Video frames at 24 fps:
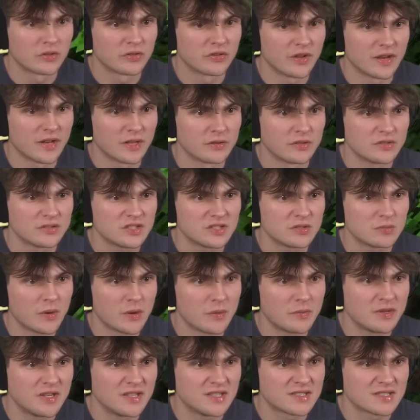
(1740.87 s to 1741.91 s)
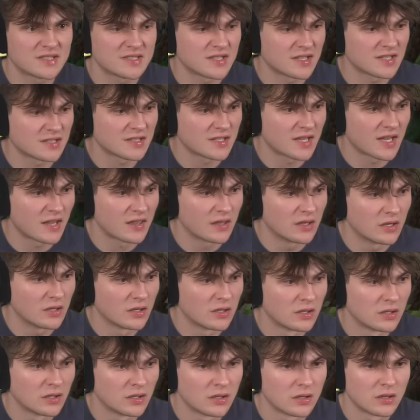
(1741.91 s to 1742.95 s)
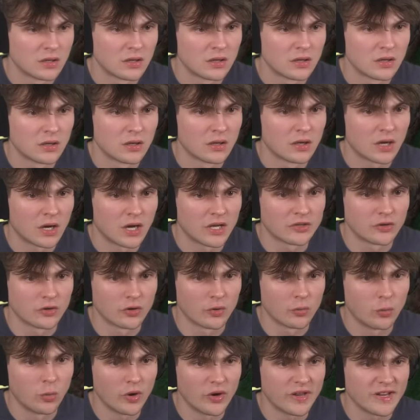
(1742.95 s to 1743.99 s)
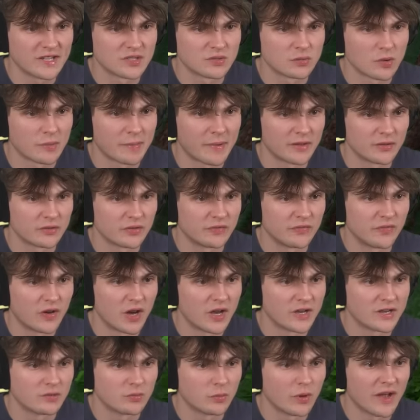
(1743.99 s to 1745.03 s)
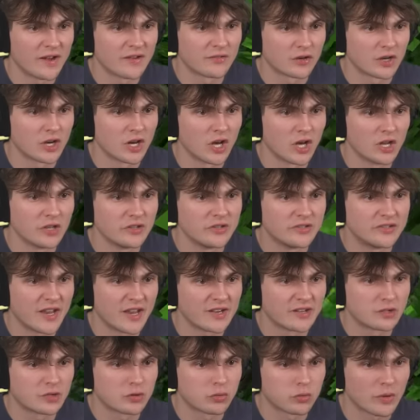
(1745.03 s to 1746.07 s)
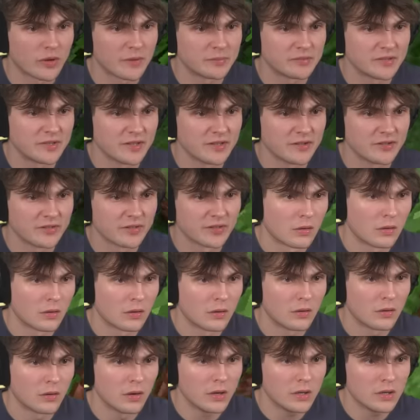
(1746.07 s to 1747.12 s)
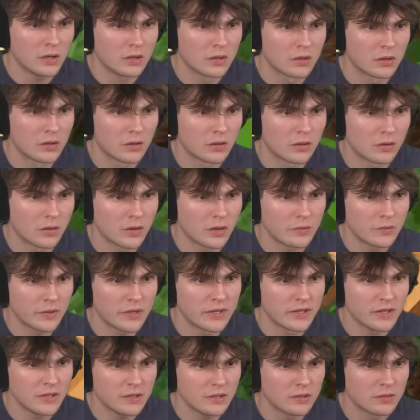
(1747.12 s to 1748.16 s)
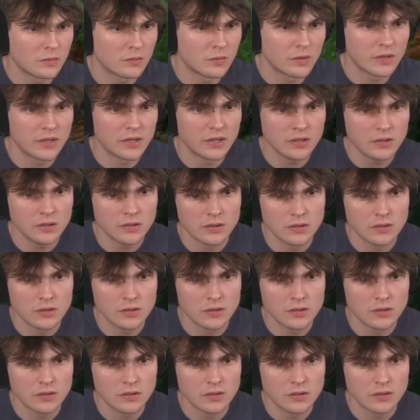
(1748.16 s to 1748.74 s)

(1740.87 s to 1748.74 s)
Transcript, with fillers: now this is where we need to stick together. I don't know what it is we're about to find. Whatever an undead crypt is. All right. All right, we're here. We're here.